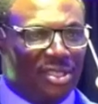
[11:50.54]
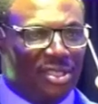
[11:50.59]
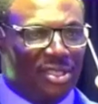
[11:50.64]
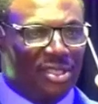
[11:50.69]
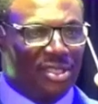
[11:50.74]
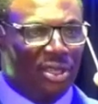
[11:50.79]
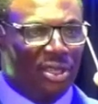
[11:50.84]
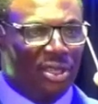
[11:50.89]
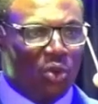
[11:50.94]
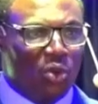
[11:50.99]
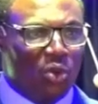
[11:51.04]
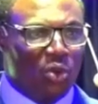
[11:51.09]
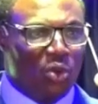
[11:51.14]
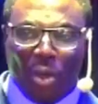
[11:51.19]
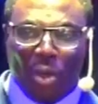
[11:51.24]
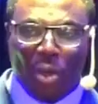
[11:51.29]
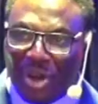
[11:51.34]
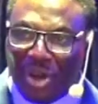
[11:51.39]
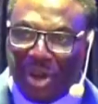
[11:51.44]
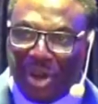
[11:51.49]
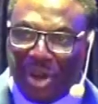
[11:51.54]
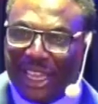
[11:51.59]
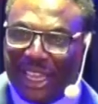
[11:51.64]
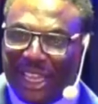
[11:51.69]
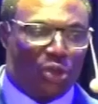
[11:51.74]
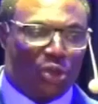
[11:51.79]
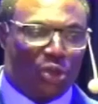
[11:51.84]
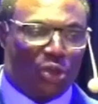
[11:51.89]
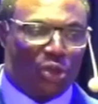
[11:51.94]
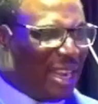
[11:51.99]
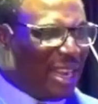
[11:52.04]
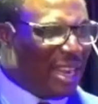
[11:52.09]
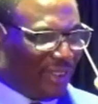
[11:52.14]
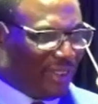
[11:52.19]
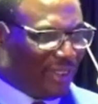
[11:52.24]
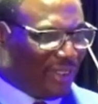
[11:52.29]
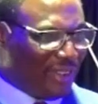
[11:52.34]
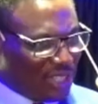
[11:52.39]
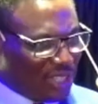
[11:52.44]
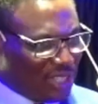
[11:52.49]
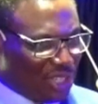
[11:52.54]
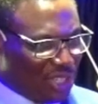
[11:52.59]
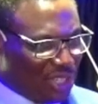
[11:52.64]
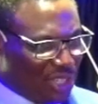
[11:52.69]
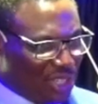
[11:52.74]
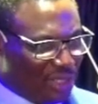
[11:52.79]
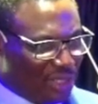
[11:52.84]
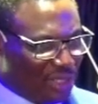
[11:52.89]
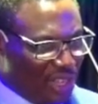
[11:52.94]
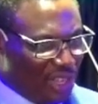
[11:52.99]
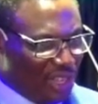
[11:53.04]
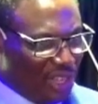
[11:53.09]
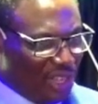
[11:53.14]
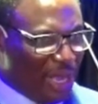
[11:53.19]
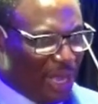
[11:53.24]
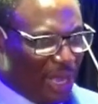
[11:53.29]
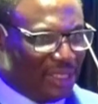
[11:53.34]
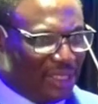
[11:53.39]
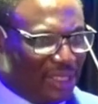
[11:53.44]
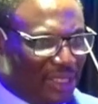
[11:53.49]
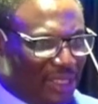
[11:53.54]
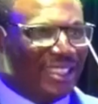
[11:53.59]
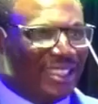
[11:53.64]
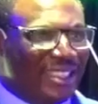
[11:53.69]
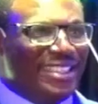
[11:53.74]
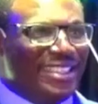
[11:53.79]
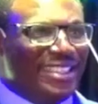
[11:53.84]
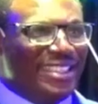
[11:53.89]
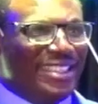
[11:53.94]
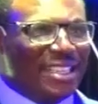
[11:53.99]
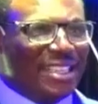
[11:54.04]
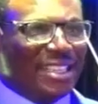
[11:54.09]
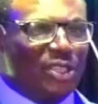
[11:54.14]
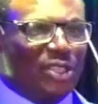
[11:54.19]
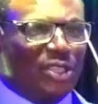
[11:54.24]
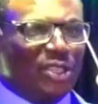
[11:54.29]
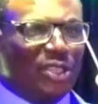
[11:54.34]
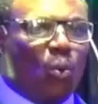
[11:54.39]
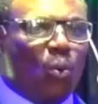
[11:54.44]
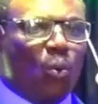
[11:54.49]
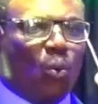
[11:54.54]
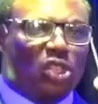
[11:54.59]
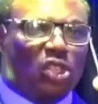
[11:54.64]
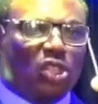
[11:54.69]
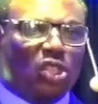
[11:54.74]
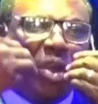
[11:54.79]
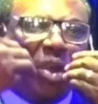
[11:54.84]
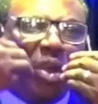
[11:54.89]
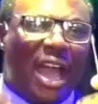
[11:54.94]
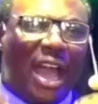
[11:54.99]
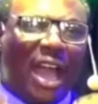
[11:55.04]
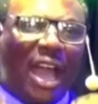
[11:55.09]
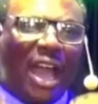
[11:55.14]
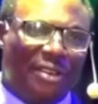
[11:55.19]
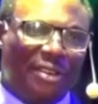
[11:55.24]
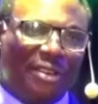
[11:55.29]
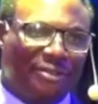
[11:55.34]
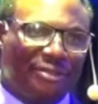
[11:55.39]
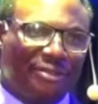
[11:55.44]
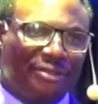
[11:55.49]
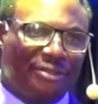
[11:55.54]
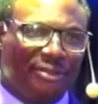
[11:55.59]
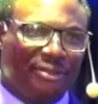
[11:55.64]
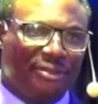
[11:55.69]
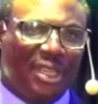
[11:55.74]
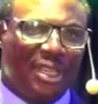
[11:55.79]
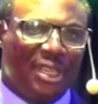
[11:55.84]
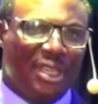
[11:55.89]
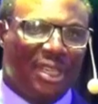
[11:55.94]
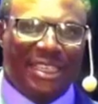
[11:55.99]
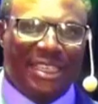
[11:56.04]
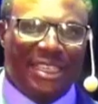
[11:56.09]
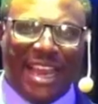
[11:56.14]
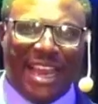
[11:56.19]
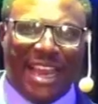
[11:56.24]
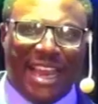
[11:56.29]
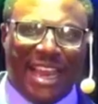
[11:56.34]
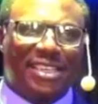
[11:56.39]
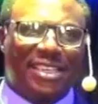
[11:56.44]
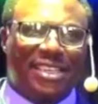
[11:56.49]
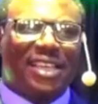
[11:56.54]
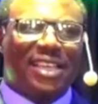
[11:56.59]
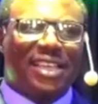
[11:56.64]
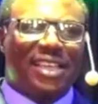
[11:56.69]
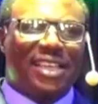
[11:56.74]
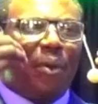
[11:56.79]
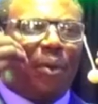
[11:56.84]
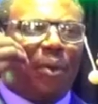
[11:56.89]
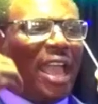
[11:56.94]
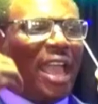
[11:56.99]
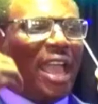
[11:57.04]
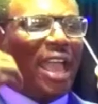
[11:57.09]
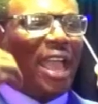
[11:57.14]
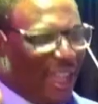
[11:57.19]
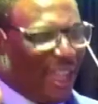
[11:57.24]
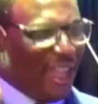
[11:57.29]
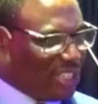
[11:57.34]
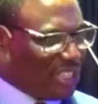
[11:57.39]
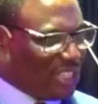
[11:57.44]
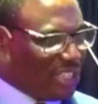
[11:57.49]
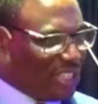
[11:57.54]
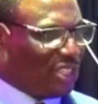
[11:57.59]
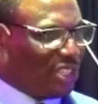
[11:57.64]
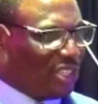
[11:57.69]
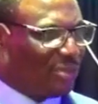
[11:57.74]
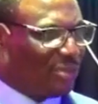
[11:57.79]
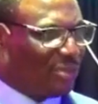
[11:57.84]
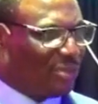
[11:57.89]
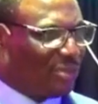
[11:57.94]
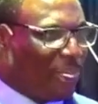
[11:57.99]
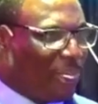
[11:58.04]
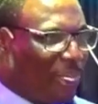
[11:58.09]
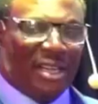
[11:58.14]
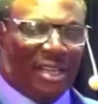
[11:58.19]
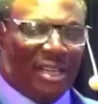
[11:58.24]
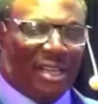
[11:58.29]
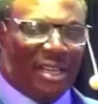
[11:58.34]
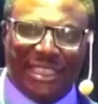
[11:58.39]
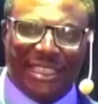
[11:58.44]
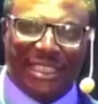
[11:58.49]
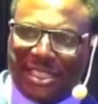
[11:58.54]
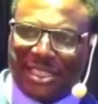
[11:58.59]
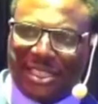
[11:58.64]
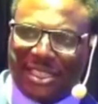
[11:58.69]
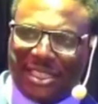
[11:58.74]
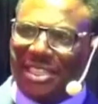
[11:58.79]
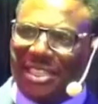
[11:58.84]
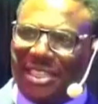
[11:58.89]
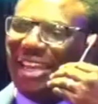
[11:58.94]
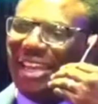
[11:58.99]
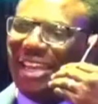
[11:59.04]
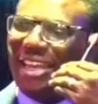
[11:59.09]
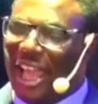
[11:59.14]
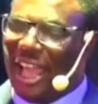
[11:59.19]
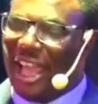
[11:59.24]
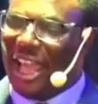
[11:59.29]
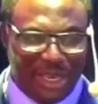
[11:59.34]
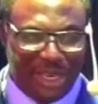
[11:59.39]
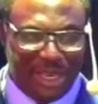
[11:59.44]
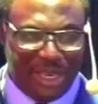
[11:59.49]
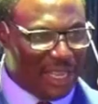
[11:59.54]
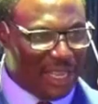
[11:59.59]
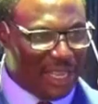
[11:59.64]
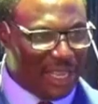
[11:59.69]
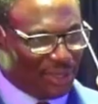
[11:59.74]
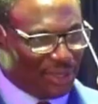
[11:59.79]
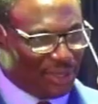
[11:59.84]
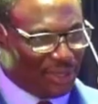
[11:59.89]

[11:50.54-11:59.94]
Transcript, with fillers: We bring it to manifestation. Amen. That is what we have. That is our heritage. That is the inheritance.